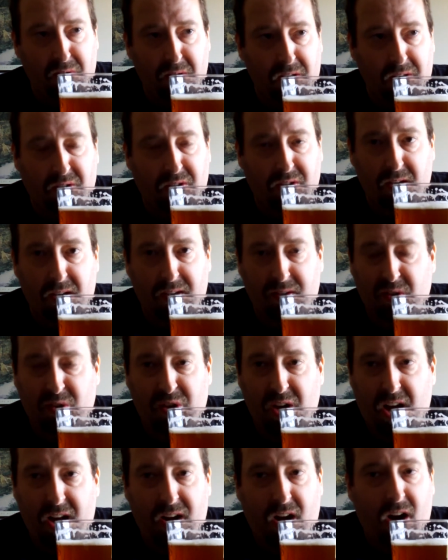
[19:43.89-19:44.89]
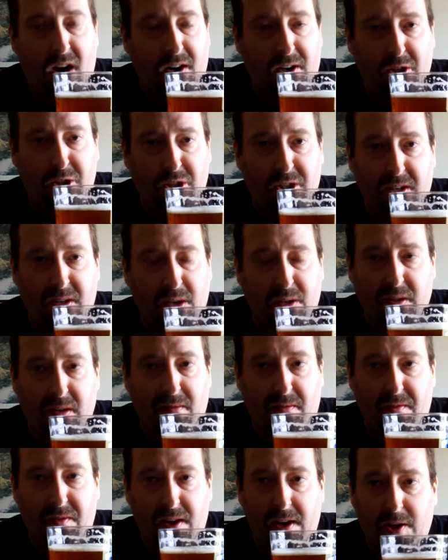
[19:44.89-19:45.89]
It's not harsh. It
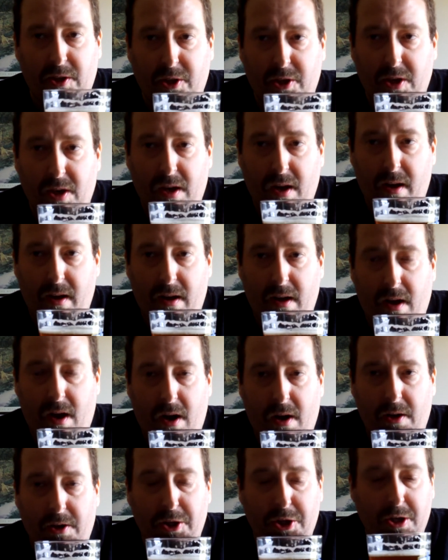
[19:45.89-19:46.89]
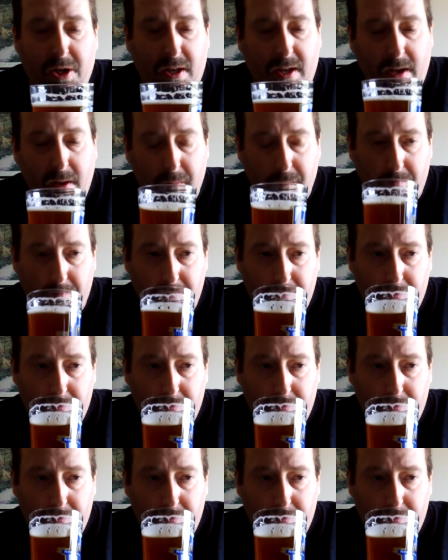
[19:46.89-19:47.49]
doesn't finish harshly.